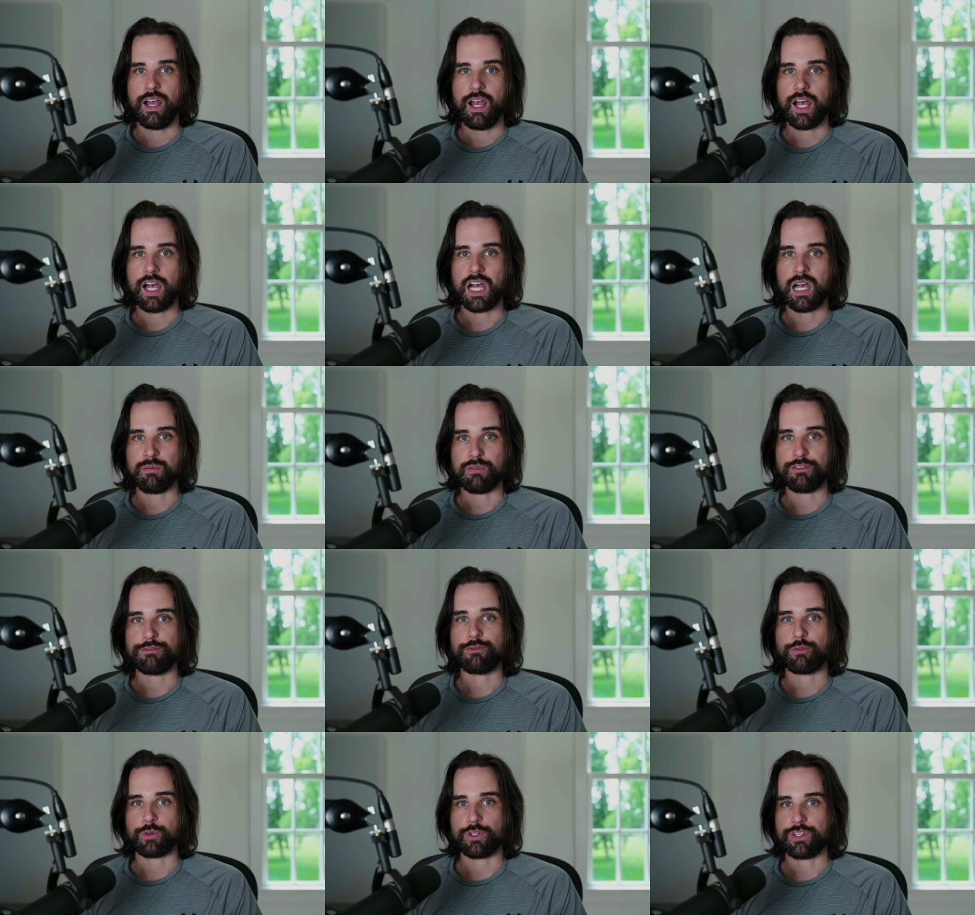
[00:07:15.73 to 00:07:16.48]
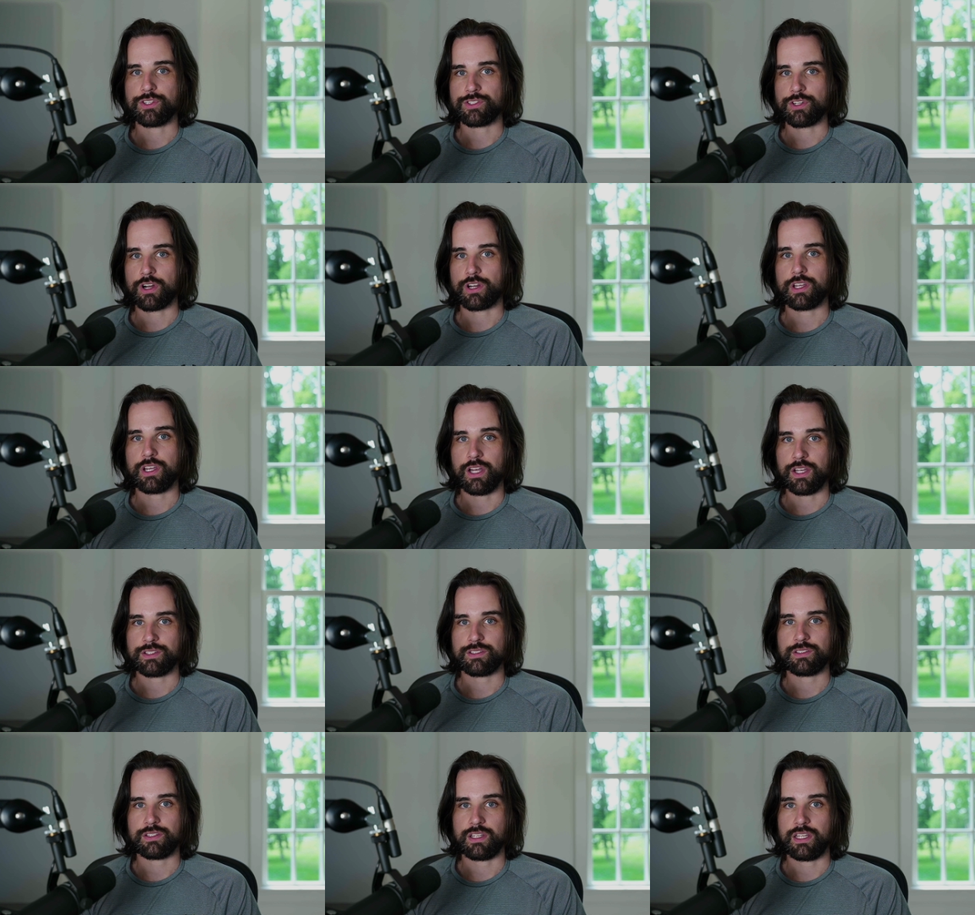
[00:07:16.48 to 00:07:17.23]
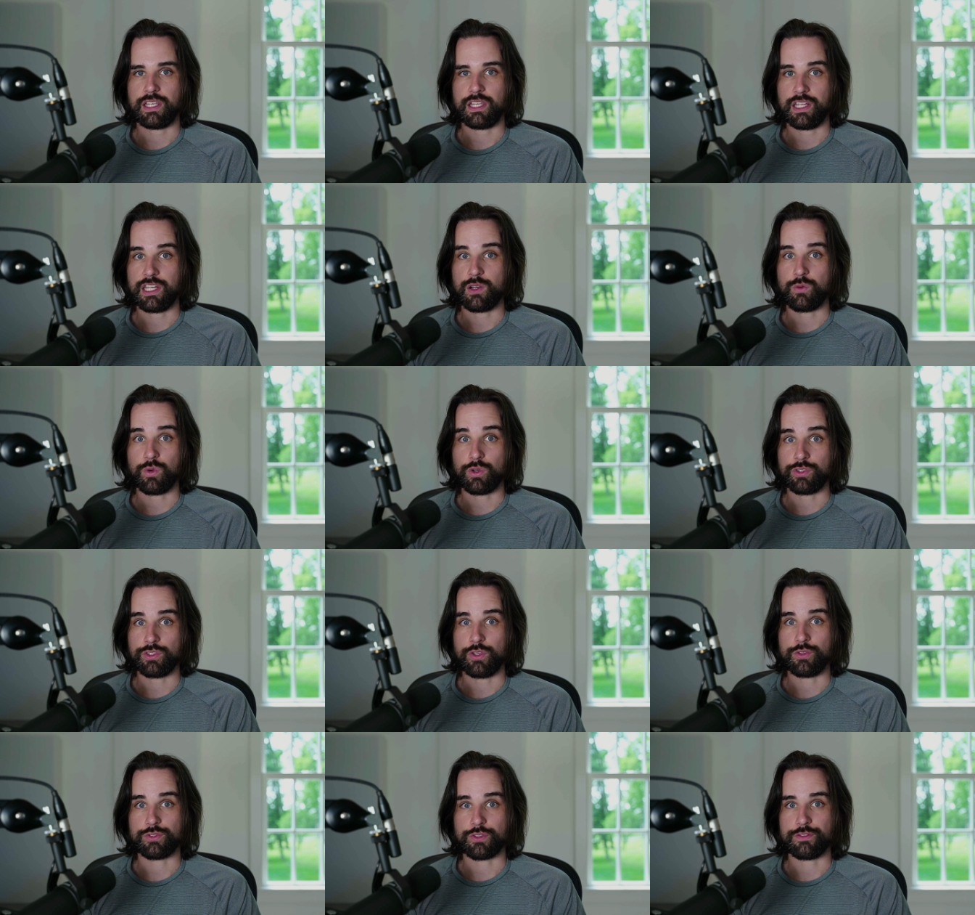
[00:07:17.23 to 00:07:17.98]
uh, before you start custodying any real
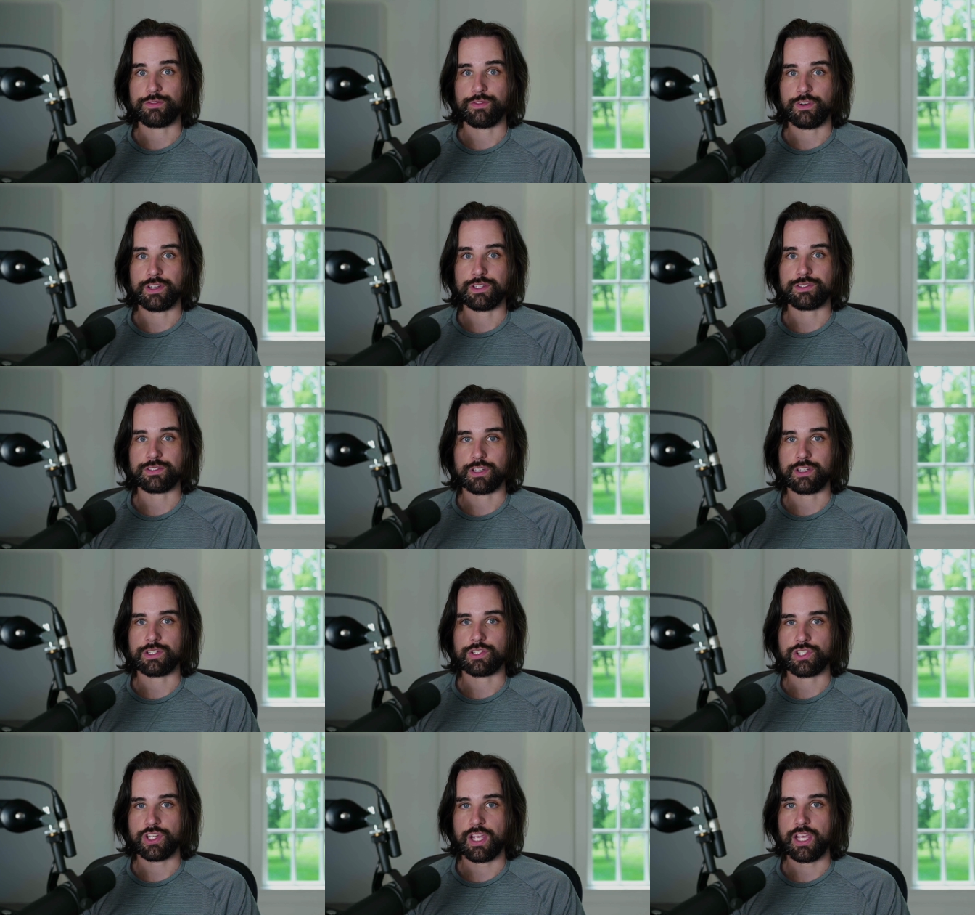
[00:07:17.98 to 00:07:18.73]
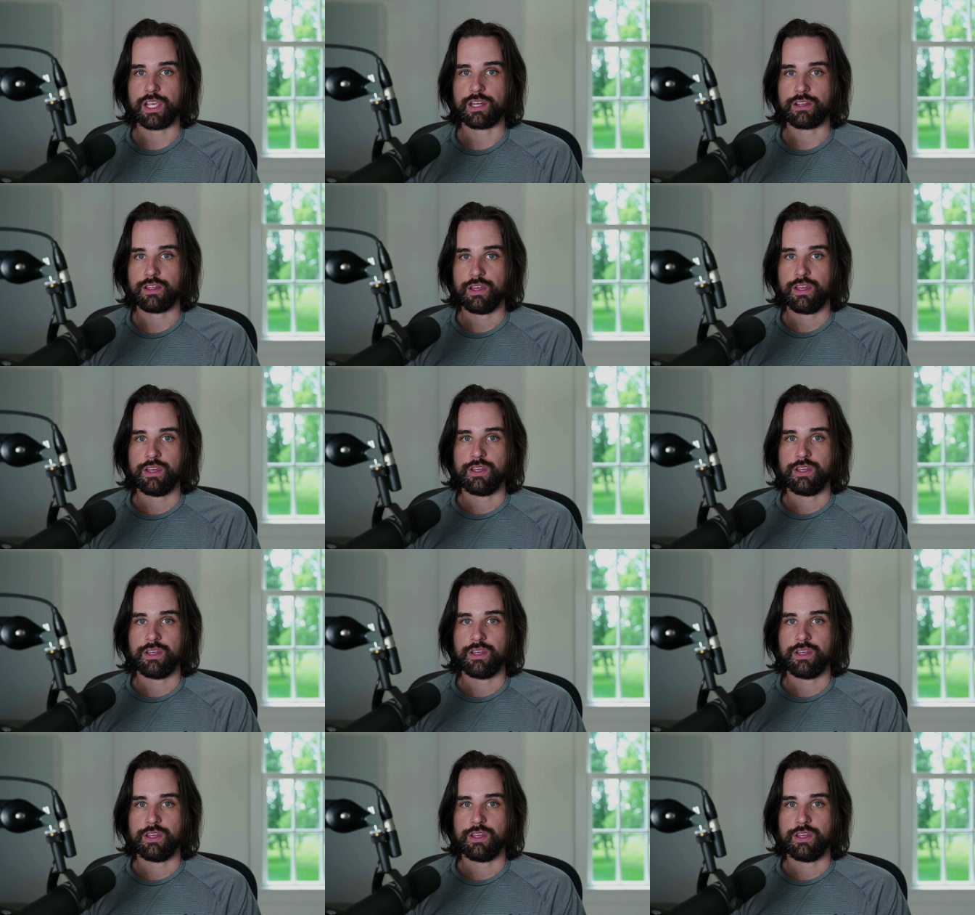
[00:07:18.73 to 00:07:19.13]
user funds on chain.